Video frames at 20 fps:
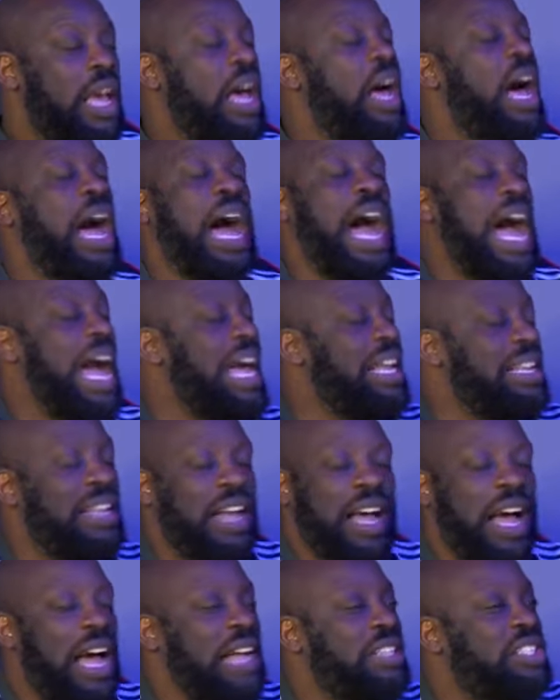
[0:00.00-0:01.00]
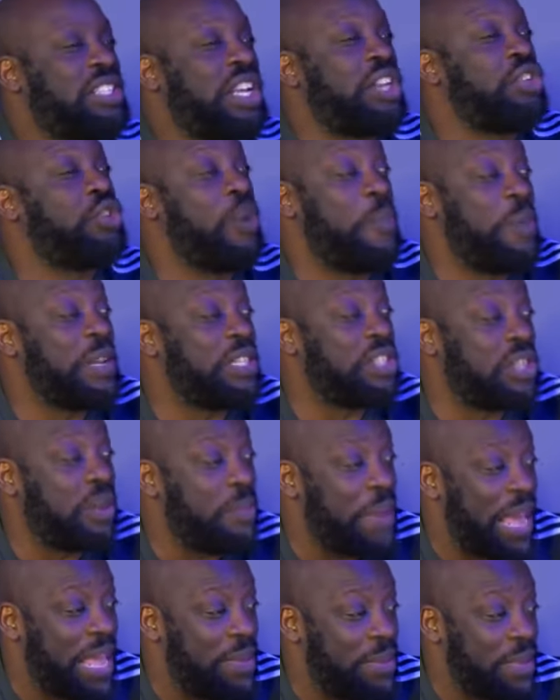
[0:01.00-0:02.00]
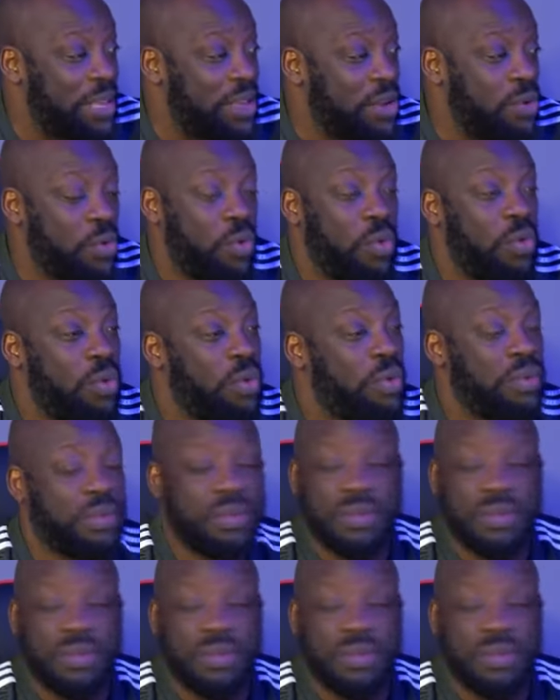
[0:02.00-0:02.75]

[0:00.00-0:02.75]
I, the I sent you a picture of the baby first